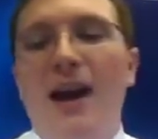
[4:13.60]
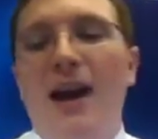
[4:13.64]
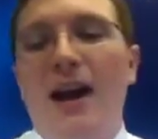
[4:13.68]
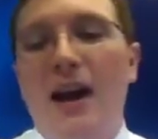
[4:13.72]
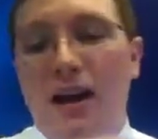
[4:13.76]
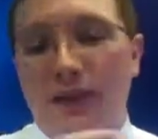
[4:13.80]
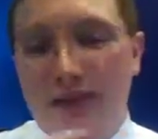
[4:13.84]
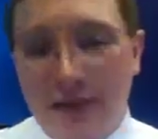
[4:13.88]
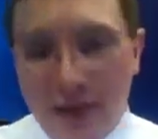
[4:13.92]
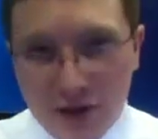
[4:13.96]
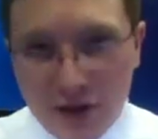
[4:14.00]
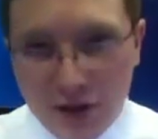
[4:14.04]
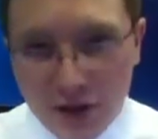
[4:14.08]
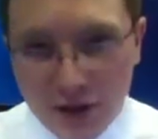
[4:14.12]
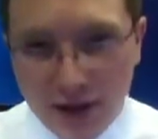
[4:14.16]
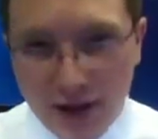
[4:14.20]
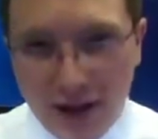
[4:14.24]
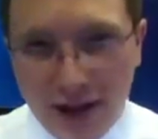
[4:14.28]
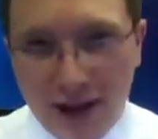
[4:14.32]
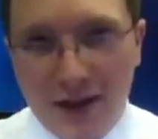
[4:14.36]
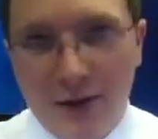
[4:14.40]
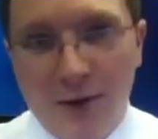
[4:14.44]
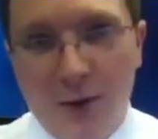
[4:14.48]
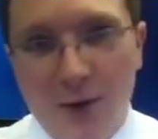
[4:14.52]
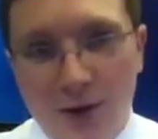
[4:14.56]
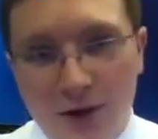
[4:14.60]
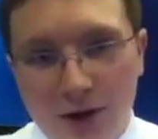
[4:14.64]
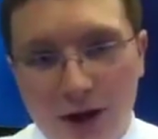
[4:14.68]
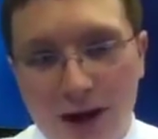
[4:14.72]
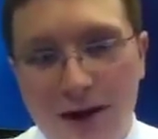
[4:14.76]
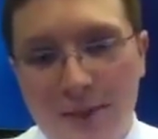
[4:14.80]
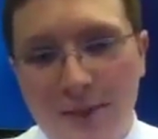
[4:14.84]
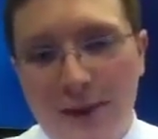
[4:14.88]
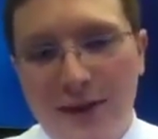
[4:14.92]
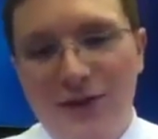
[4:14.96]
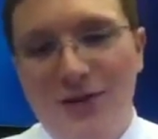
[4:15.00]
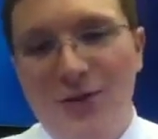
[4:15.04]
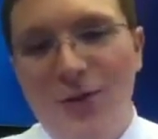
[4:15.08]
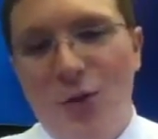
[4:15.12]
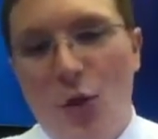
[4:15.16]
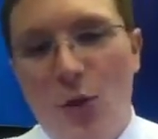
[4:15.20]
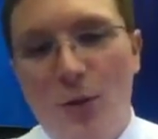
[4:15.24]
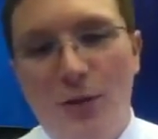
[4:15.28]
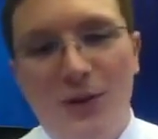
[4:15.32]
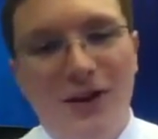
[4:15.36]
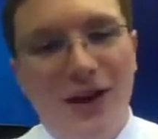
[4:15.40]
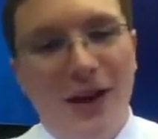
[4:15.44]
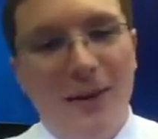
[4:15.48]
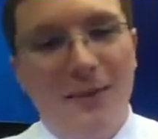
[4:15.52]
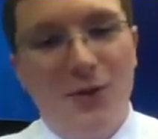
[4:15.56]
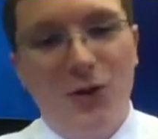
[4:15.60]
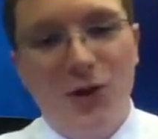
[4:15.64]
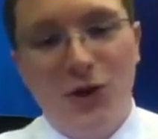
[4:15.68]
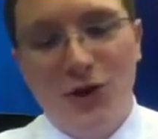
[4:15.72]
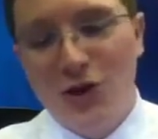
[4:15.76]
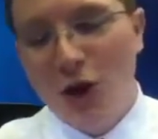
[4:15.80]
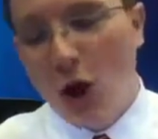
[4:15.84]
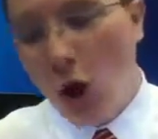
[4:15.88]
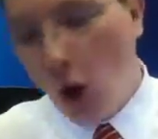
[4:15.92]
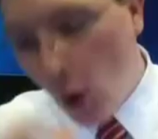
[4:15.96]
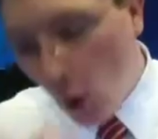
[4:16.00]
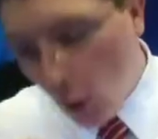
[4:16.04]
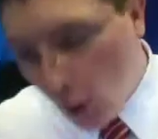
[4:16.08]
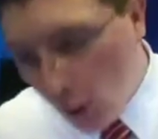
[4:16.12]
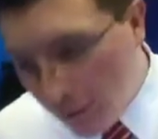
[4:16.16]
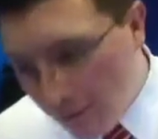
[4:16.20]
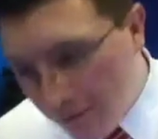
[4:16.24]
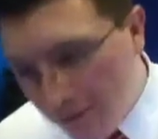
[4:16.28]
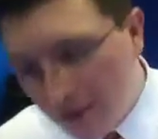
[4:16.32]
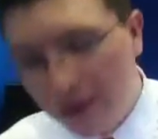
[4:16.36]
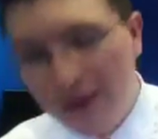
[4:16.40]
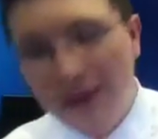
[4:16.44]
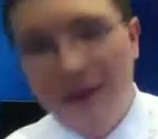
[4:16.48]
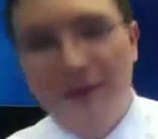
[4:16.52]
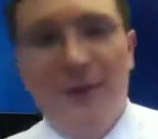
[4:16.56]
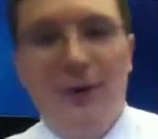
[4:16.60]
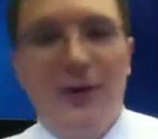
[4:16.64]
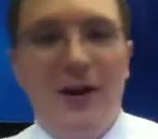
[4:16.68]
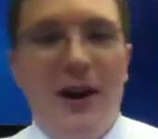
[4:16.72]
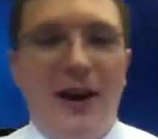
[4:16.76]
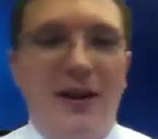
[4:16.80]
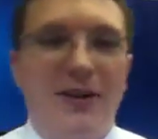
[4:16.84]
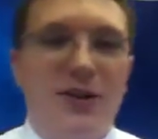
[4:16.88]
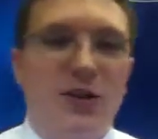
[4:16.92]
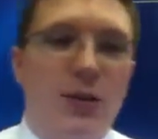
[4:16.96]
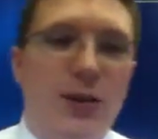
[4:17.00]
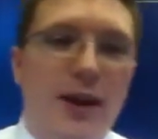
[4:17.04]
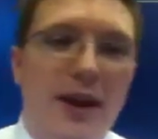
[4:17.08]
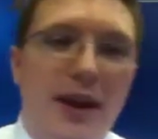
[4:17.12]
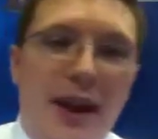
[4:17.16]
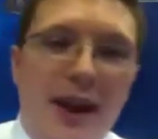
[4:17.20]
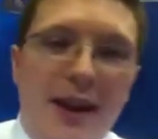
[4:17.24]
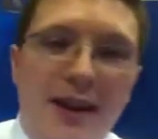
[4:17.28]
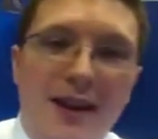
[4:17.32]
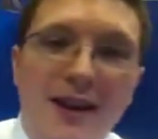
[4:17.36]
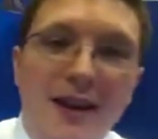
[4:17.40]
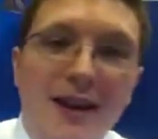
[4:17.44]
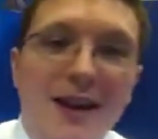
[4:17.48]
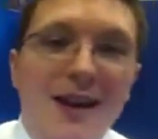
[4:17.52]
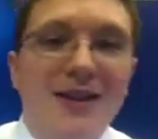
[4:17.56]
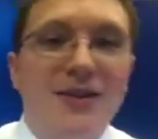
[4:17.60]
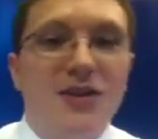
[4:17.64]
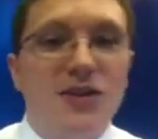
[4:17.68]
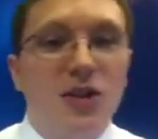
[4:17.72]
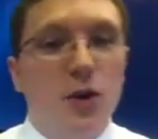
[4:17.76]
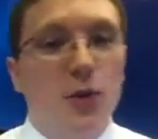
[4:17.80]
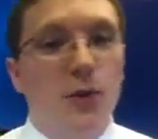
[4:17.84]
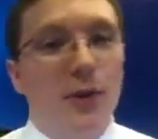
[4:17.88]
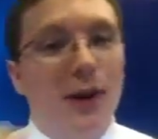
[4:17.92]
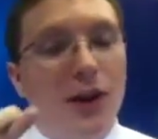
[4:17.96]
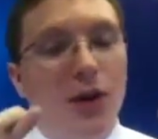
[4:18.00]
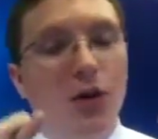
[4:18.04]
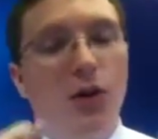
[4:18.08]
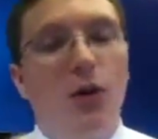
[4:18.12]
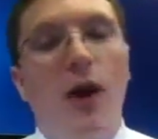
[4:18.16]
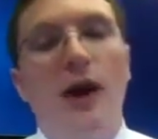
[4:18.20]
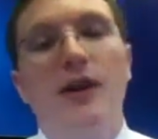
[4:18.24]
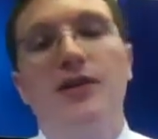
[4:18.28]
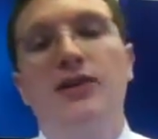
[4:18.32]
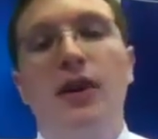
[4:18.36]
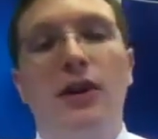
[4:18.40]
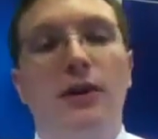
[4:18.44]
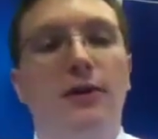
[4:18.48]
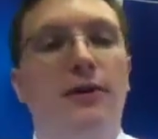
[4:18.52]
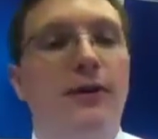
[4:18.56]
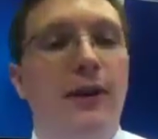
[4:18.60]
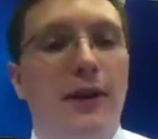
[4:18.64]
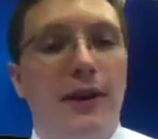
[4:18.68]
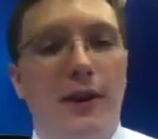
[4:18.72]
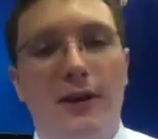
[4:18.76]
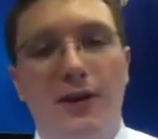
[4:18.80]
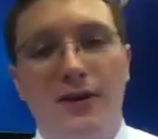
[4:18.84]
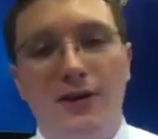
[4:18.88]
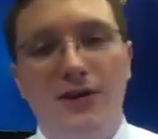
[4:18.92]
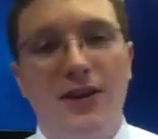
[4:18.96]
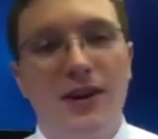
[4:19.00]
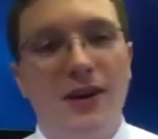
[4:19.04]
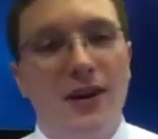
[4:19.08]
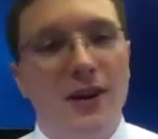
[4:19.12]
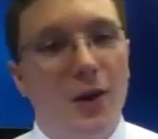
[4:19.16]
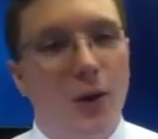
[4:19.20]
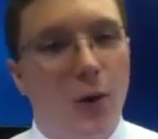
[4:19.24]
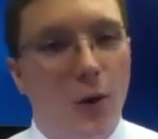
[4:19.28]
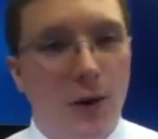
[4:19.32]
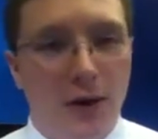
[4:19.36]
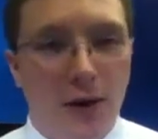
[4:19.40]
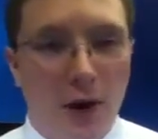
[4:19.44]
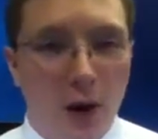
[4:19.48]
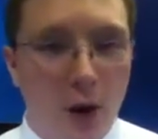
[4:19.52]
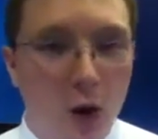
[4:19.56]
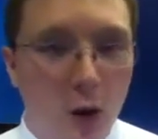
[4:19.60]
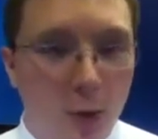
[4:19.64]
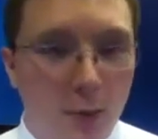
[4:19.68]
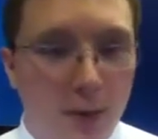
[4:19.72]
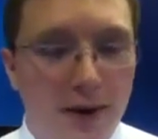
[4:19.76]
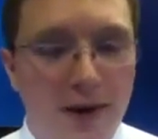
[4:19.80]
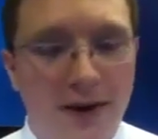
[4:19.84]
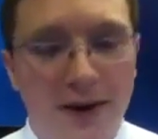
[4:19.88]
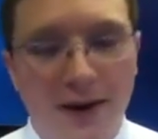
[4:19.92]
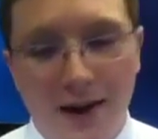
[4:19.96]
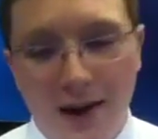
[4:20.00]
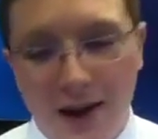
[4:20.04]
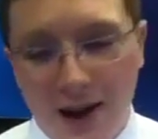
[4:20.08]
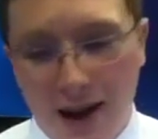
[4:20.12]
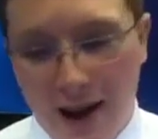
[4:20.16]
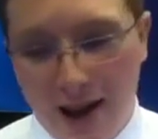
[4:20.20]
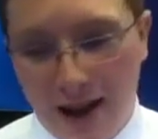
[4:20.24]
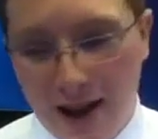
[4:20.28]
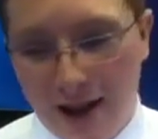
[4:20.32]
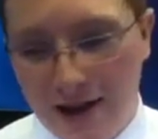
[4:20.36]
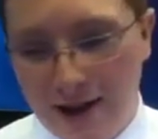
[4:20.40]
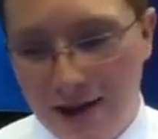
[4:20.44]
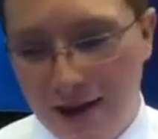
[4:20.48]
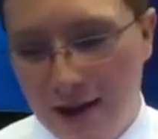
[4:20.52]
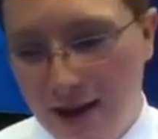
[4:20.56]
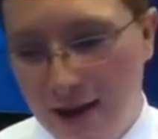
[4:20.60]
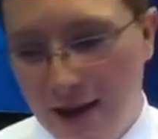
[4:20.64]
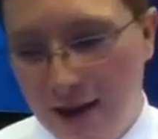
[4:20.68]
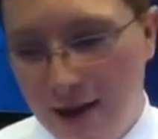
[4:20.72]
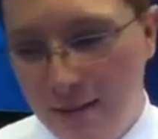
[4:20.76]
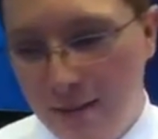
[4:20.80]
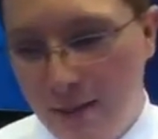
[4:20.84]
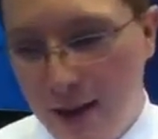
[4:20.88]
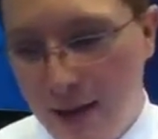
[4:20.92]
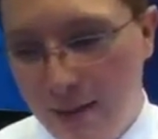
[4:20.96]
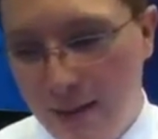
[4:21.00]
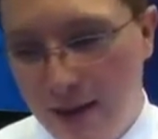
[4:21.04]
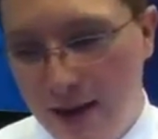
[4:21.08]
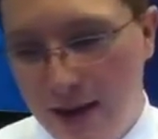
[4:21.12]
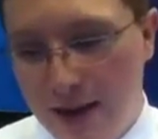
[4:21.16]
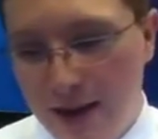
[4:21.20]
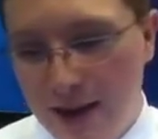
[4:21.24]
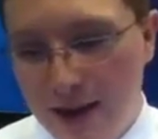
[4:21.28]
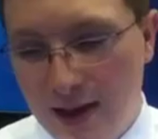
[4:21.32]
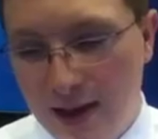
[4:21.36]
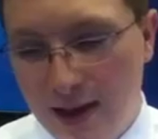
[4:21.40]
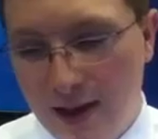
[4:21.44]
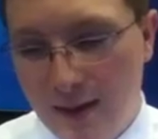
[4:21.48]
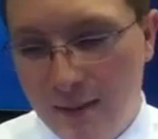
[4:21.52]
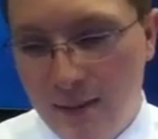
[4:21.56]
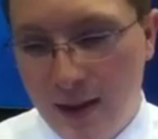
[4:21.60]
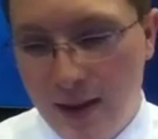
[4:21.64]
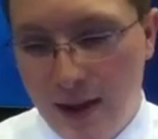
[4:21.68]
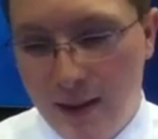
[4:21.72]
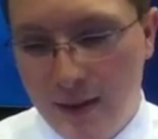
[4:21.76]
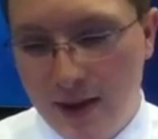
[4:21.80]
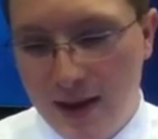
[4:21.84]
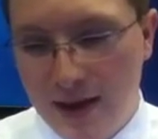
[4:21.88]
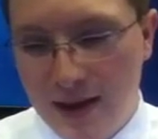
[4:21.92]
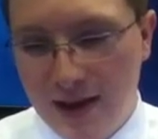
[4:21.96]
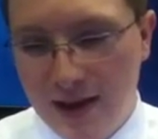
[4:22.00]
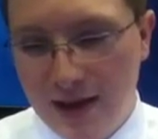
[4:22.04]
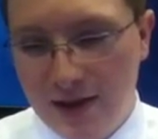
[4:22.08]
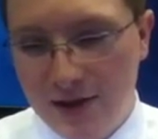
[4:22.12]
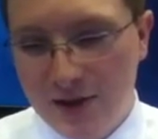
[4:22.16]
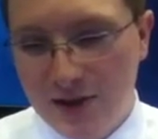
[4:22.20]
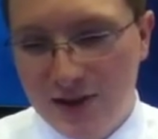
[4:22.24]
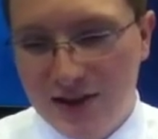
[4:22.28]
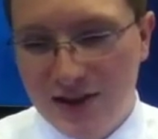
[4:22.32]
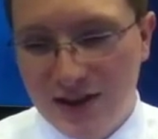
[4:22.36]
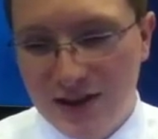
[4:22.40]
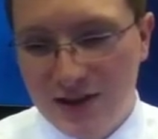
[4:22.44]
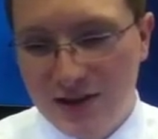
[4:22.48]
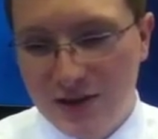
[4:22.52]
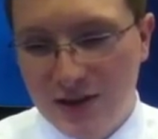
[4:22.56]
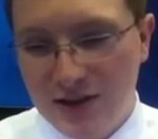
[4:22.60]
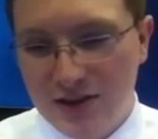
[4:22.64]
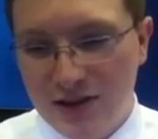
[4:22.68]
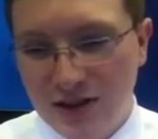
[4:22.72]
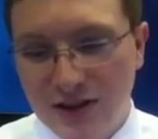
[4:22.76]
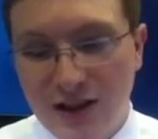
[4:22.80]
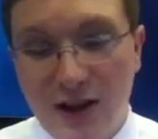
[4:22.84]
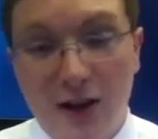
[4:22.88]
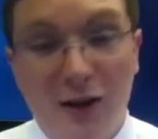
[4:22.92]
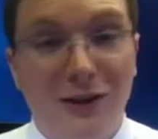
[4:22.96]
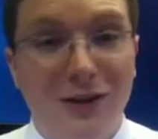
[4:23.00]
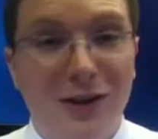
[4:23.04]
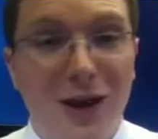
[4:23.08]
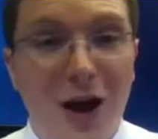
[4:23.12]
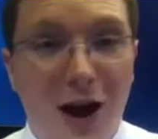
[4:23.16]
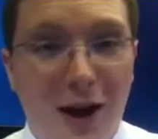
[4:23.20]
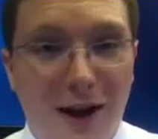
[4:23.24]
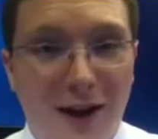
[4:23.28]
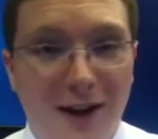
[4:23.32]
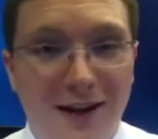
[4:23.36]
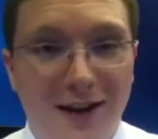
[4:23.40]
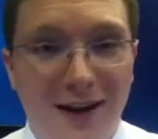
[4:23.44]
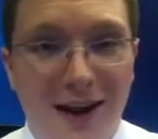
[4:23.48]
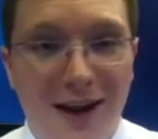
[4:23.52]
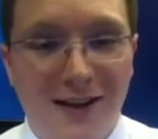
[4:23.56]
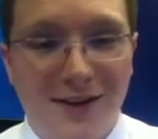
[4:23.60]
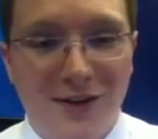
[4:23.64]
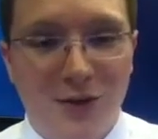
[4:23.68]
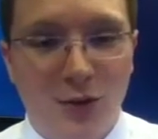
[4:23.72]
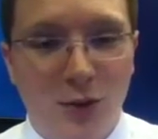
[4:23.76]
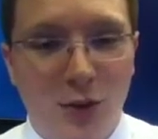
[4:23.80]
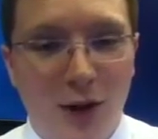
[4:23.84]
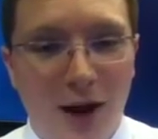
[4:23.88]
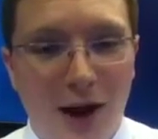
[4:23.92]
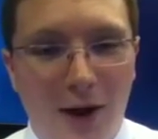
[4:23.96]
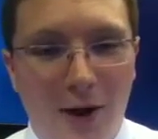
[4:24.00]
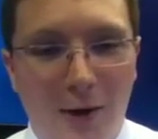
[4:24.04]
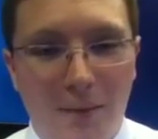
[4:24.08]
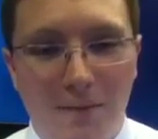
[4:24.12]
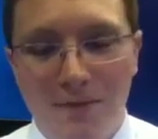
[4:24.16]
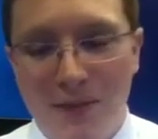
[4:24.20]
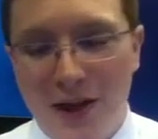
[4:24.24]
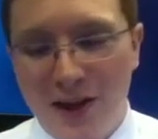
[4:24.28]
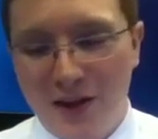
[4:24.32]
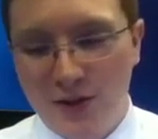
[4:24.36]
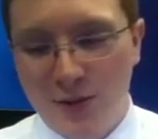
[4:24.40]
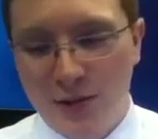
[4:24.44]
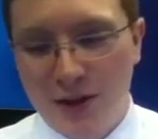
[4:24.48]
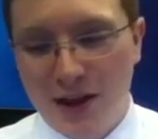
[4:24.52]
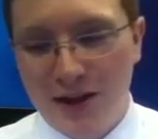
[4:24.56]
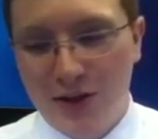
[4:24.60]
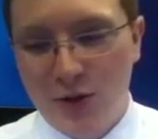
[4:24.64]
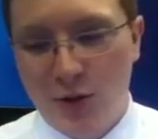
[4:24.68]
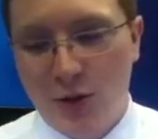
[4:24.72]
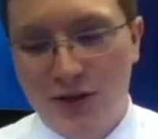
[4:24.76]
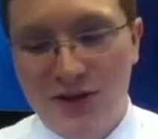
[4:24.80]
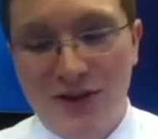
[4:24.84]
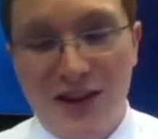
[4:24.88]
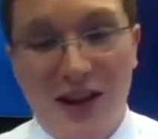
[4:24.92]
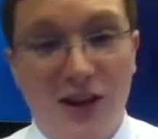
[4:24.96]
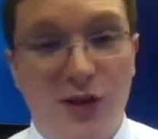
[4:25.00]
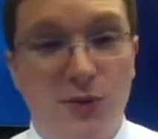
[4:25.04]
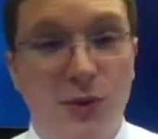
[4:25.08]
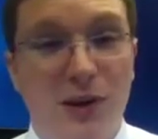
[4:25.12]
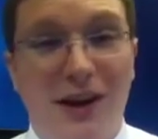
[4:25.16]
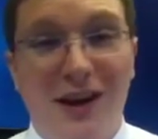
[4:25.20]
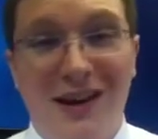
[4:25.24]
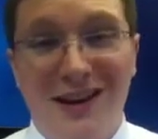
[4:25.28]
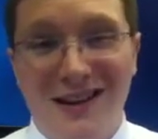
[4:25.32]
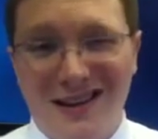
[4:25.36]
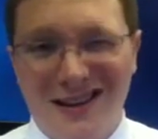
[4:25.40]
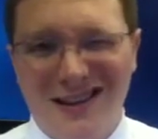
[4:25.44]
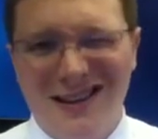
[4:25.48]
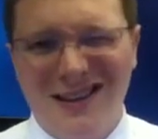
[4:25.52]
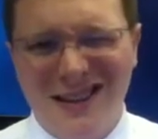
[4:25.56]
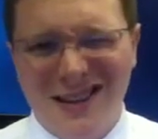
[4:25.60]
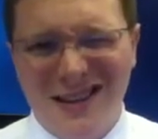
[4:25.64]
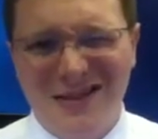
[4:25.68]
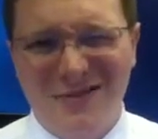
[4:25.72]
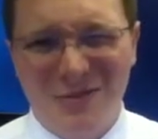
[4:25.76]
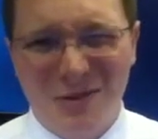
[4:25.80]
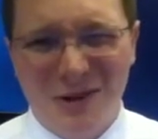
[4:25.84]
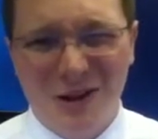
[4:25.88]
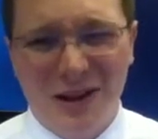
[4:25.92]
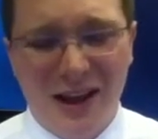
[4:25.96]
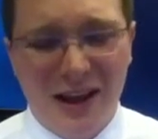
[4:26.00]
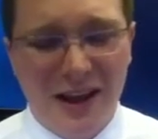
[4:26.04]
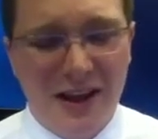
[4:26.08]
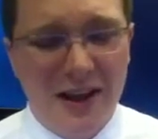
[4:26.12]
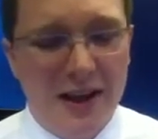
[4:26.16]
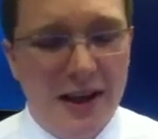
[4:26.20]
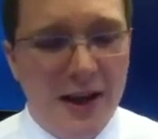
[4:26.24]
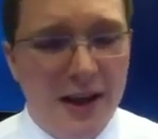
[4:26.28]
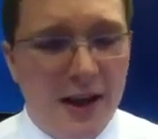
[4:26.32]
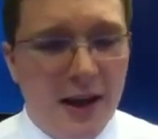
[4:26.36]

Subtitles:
and eventually we're talking about some warmer temperatures, hopefully for next weekend. So we cross our fingers with hope and maybe just a little luck as well as we get towards next week and really